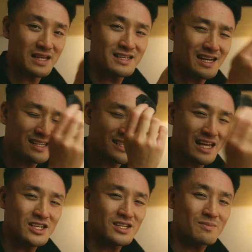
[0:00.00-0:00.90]
It's an
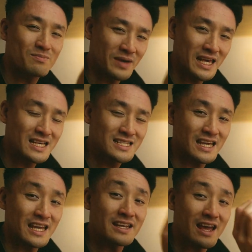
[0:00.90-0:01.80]
essential piece
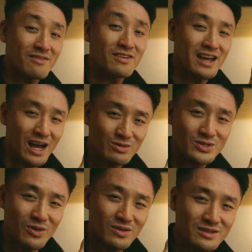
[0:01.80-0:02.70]
in every
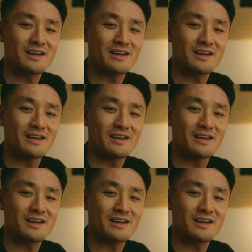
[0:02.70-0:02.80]
household.